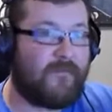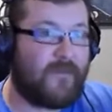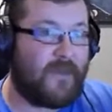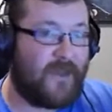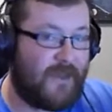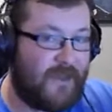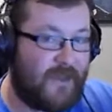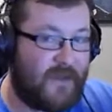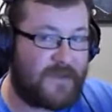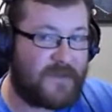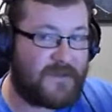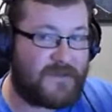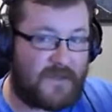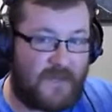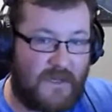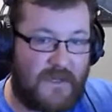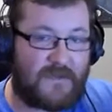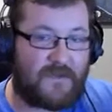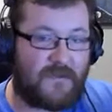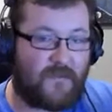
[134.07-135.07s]
It is.
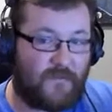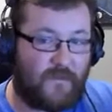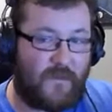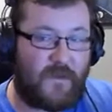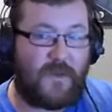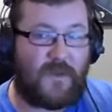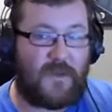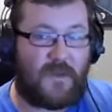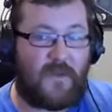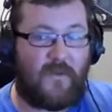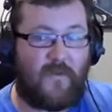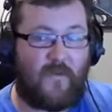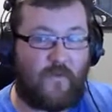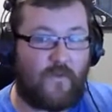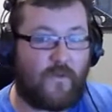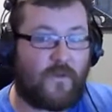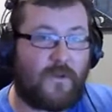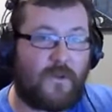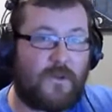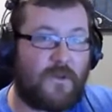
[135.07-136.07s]
It's a really,
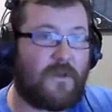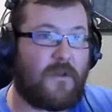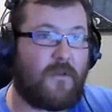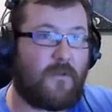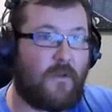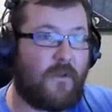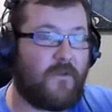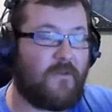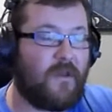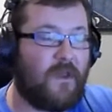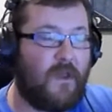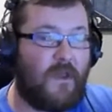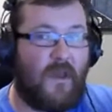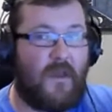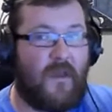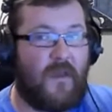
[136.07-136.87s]
really good movie.